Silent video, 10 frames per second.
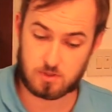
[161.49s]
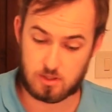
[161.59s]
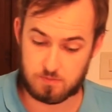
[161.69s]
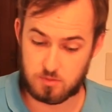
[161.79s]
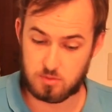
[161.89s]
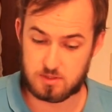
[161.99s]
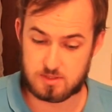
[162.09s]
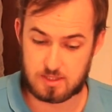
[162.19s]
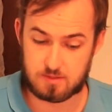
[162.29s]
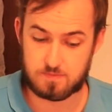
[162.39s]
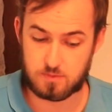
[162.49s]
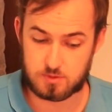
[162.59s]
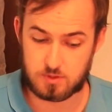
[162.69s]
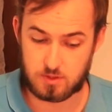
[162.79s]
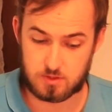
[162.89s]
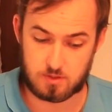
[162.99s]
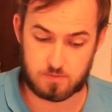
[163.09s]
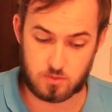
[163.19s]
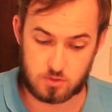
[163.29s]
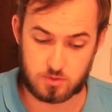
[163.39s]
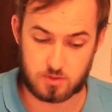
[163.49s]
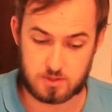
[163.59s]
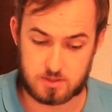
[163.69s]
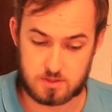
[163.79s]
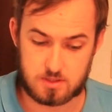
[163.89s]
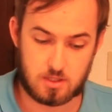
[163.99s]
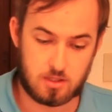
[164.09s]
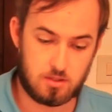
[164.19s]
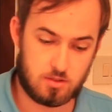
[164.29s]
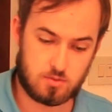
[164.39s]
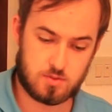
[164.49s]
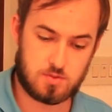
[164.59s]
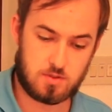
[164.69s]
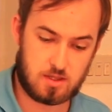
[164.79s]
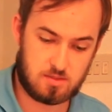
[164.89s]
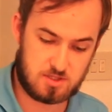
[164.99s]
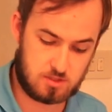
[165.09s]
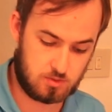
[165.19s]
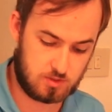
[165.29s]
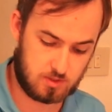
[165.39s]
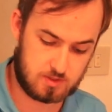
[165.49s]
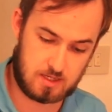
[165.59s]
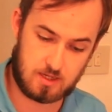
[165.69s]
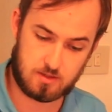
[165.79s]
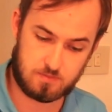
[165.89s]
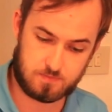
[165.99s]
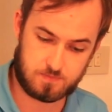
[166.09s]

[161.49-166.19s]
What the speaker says: If you wanted to get 4 coins, you could also get them in 2 turns here.